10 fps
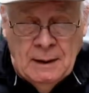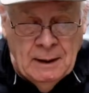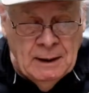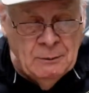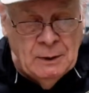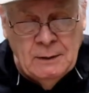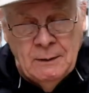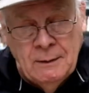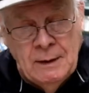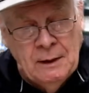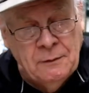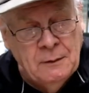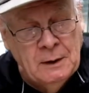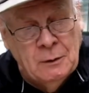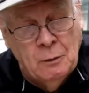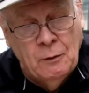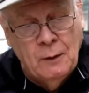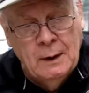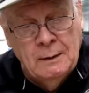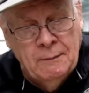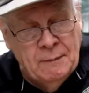I would definitely go for it.